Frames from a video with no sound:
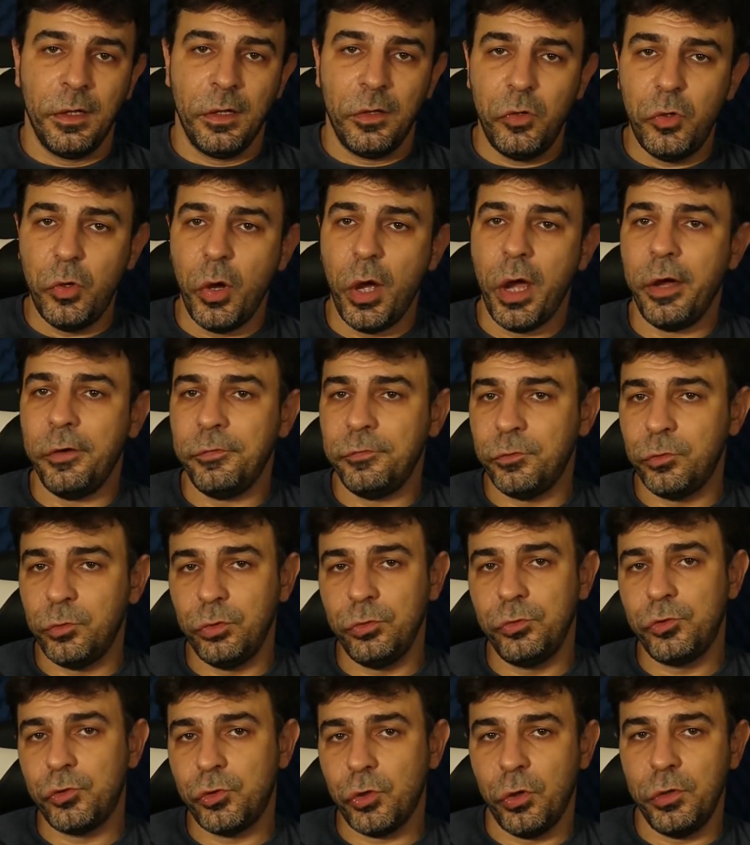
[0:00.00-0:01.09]
you have
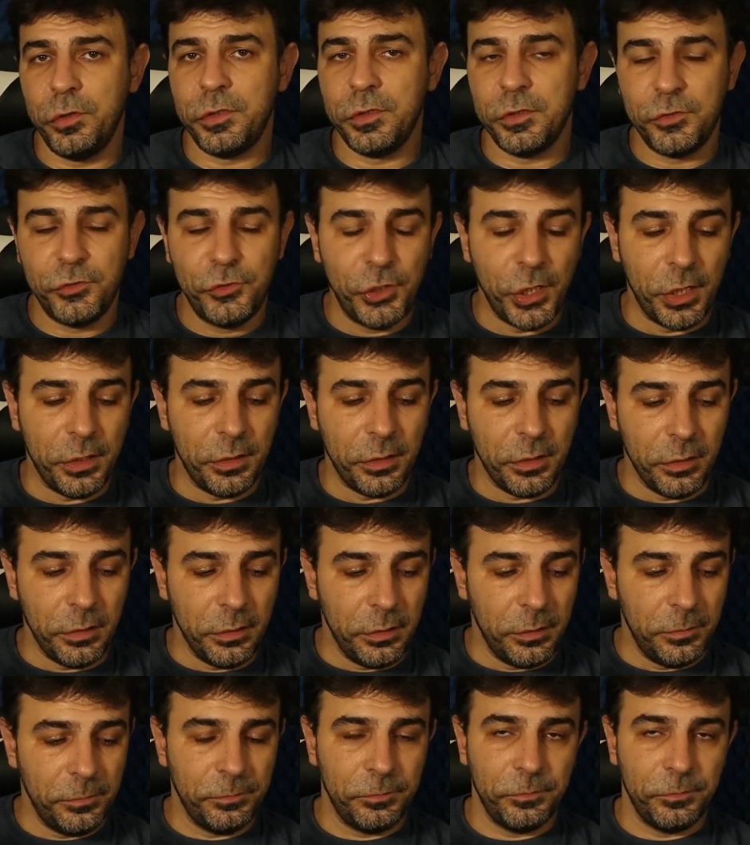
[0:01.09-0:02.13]
two choices generally.